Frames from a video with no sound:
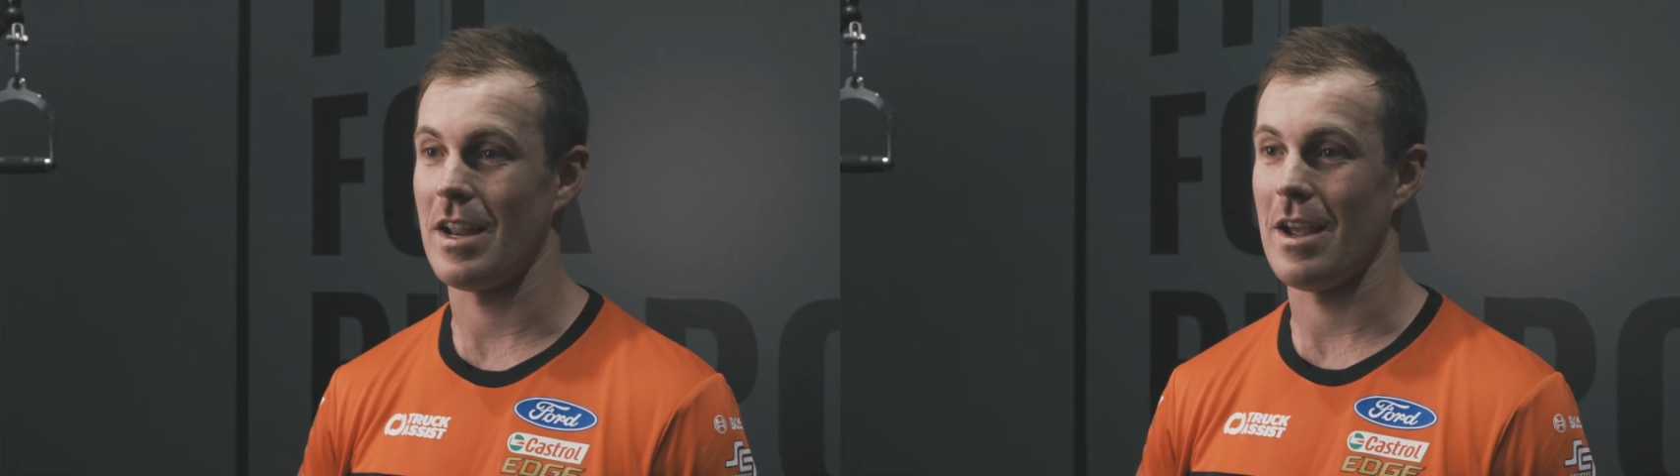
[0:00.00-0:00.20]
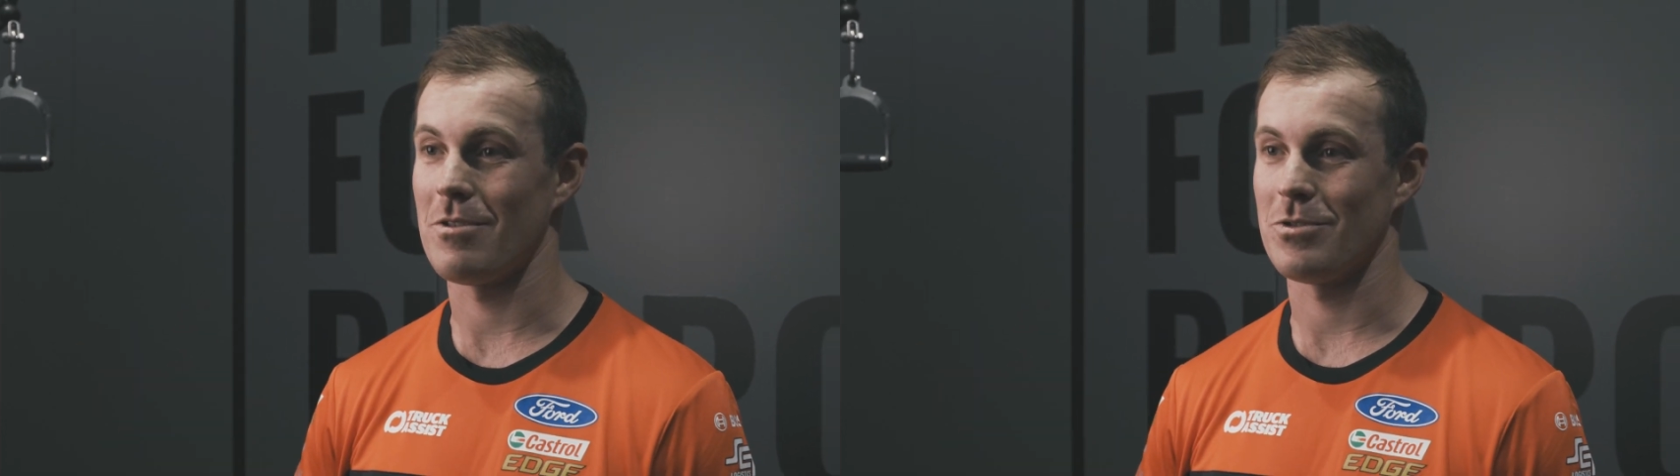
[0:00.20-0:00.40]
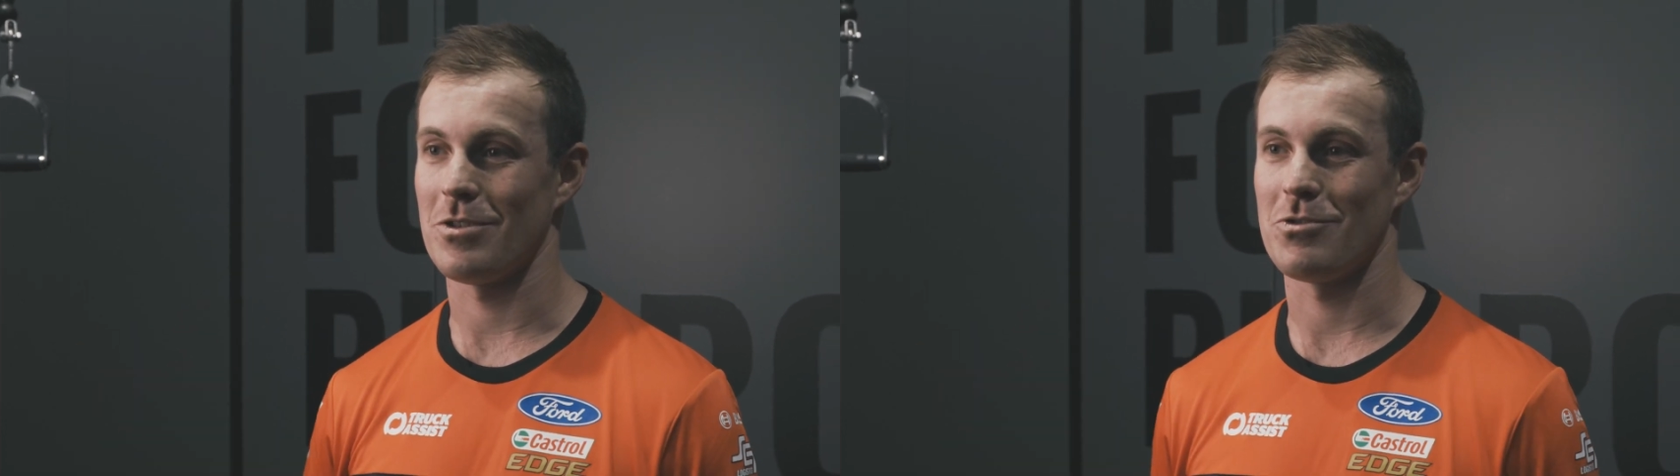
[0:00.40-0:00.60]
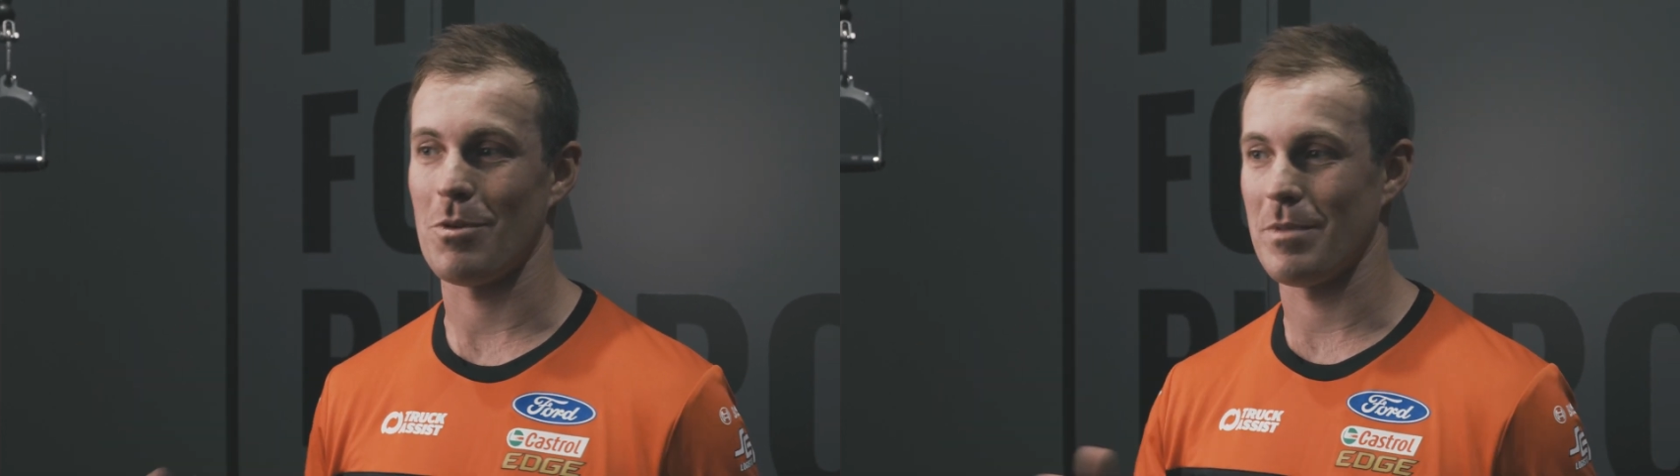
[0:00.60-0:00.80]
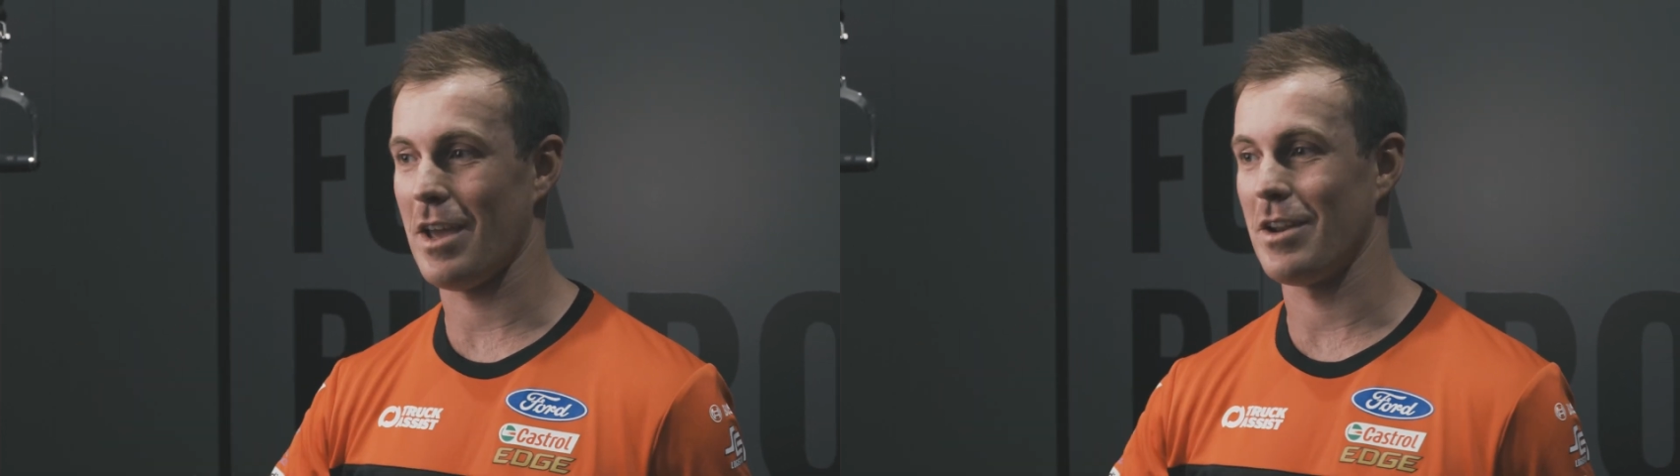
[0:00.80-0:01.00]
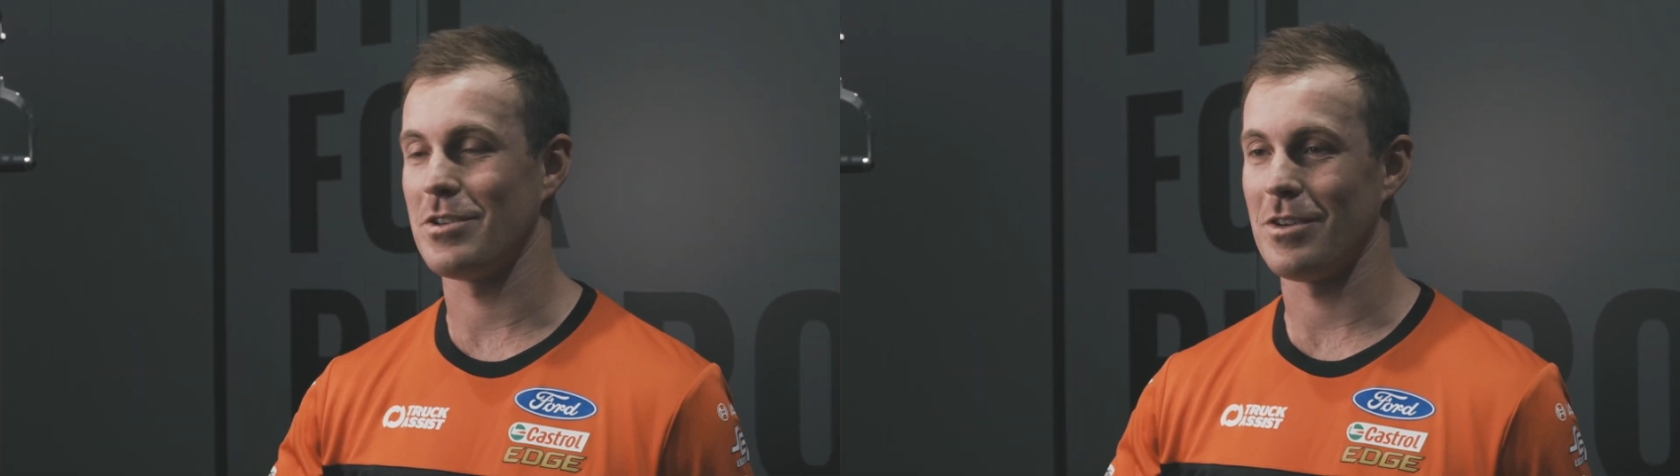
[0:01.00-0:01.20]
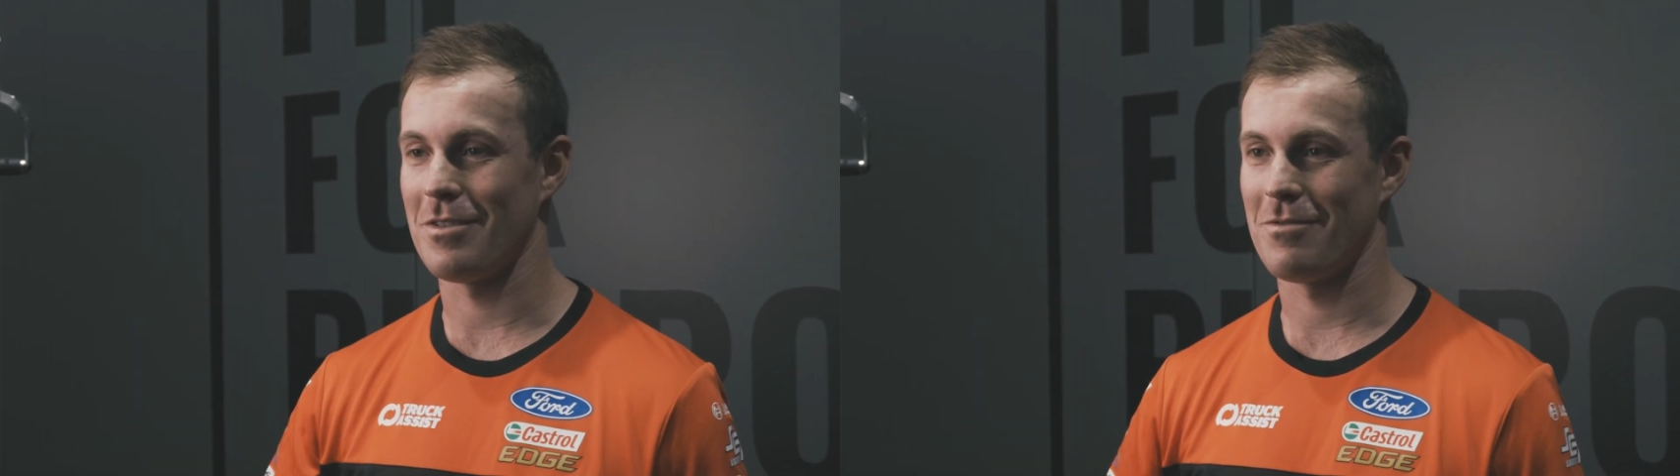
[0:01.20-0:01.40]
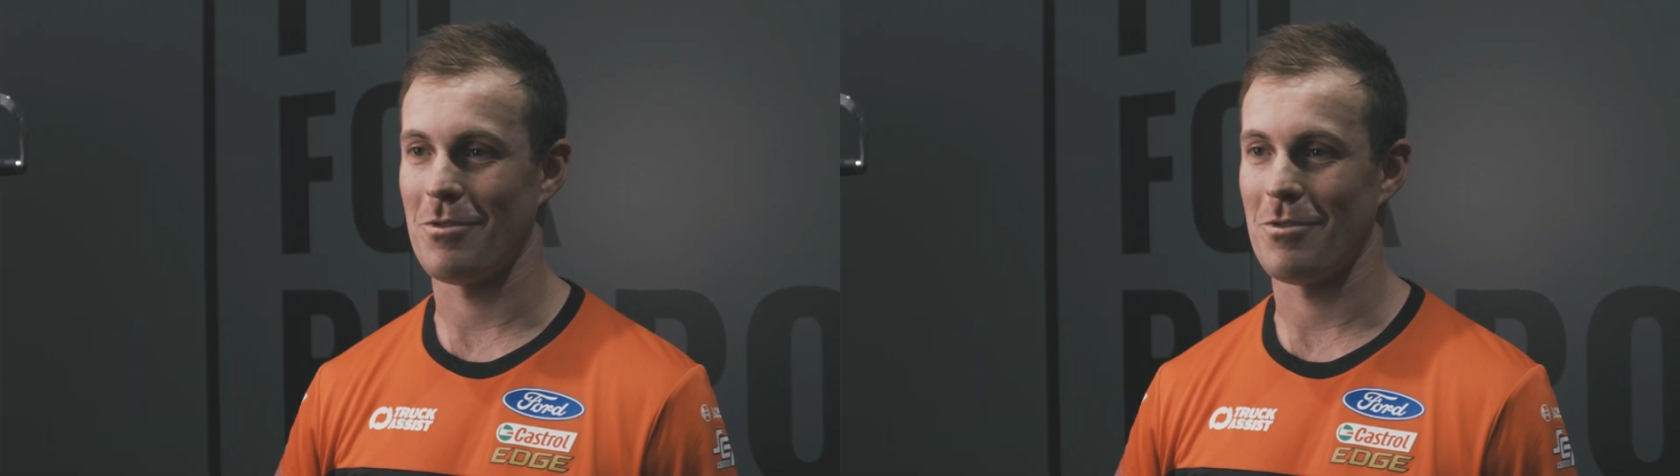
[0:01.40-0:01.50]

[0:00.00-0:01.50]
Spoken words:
hour and sort of drop down into